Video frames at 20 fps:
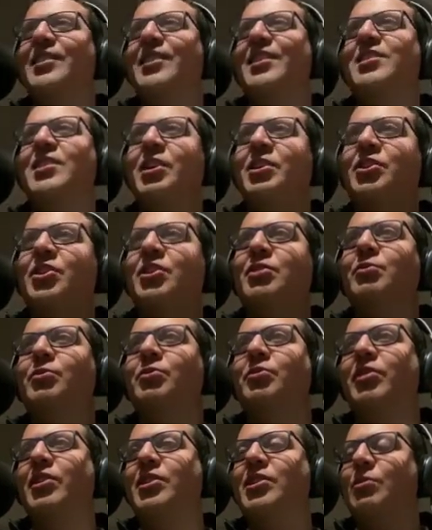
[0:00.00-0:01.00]
The section who
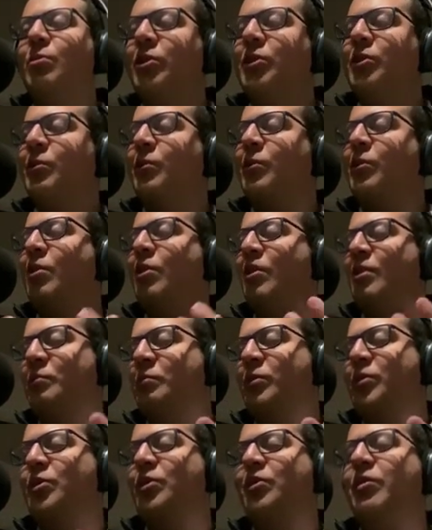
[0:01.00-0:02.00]
drinks the water, we call it
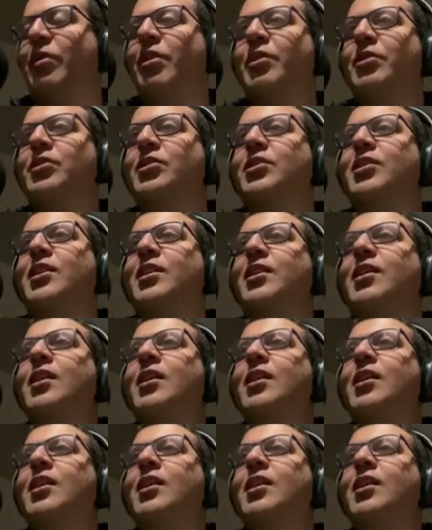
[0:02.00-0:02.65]
Mr. Thirsty.